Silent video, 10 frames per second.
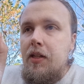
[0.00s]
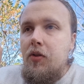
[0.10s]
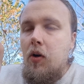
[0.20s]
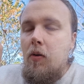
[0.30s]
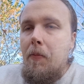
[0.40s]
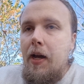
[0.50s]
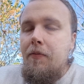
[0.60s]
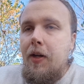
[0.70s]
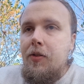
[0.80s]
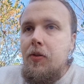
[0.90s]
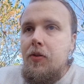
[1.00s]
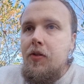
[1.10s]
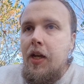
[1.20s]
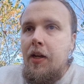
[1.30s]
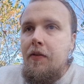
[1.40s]
are all
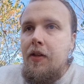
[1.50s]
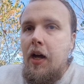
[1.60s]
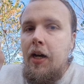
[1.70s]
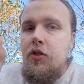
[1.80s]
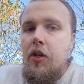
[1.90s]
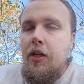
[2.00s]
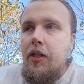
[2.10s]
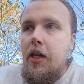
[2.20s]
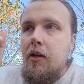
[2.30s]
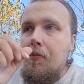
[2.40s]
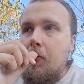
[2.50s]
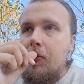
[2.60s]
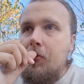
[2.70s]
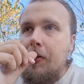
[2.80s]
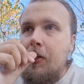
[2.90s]
bivectors, and the I, J, and K
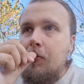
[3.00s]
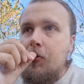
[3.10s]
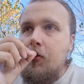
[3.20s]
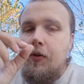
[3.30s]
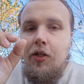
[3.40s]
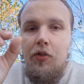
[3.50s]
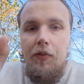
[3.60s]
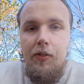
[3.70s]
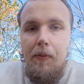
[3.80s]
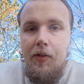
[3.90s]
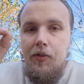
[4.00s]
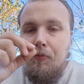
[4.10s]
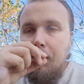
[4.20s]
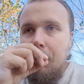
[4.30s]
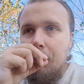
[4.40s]
components are equal to each of these basis
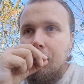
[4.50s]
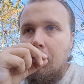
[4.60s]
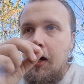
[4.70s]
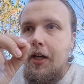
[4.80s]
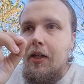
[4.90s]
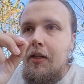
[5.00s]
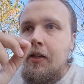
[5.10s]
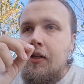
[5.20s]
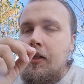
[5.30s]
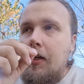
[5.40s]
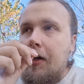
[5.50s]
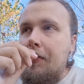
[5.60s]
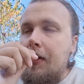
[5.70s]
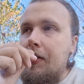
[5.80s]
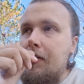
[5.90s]
planes. So I
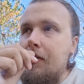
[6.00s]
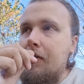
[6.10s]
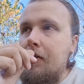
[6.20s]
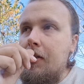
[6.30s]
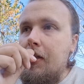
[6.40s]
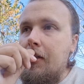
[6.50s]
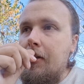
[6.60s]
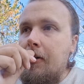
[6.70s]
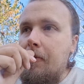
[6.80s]
think is the